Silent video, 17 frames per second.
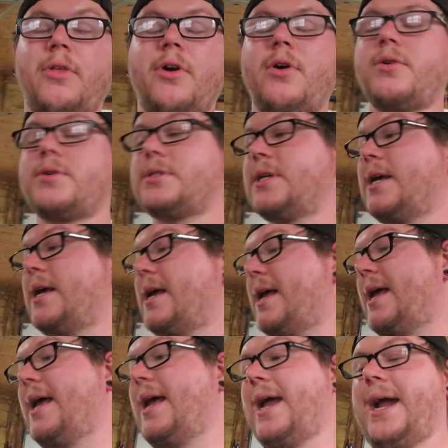of those.
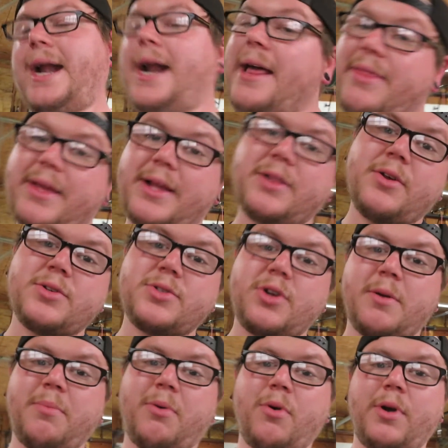And I think those
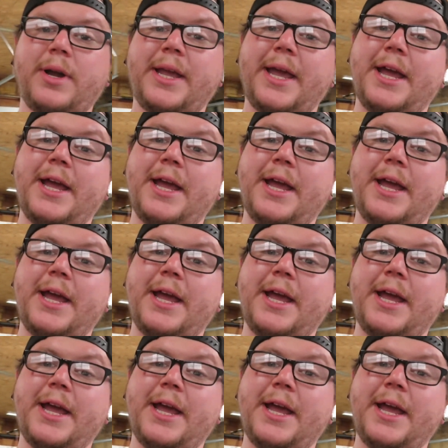are important